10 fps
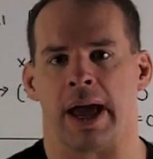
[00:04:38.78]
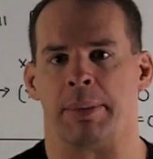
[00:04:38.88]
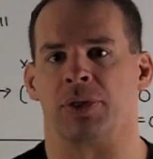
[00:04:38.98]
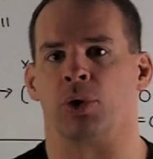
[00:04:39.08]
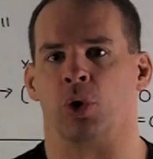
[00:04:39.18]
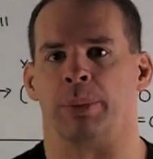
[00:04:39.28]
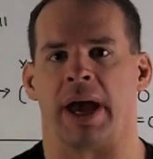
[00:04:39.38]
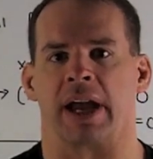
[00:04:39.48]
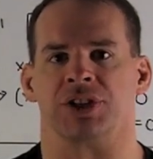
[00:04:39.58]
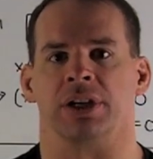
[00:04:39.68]
How about the
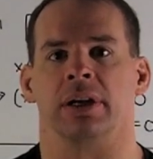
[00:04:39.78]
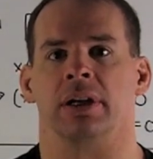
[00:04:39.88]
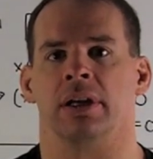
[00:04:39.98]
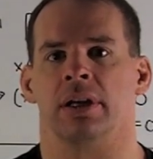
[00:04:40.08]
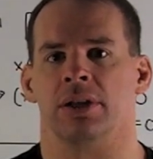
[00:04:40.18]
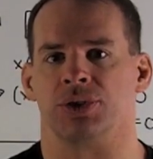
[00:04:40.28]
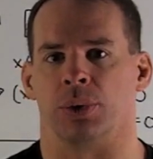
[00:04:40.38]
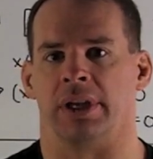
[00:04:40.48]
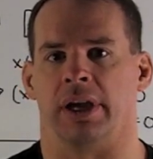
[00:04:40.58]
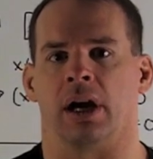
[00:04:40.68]
group action?
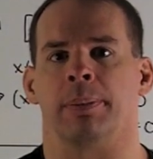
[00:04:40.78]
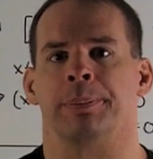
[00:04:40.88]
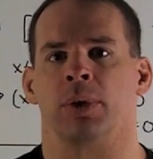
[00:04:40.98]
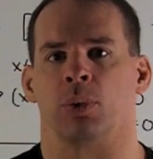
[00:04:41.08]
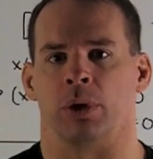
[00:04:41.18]
So here,